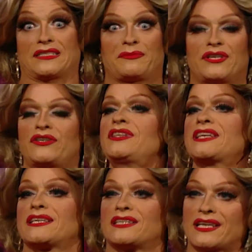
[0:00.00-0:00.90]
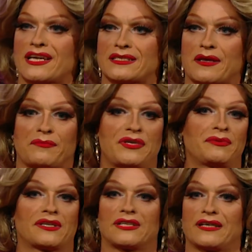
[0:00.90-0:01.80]
it's been a good thing in the end. Uh,
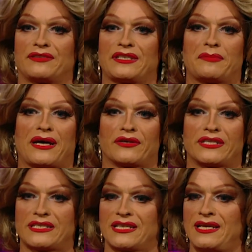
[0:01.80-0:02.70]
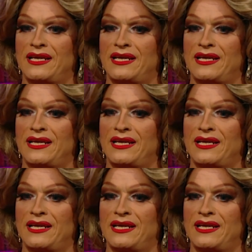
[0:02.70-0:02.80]
people are lovely about it.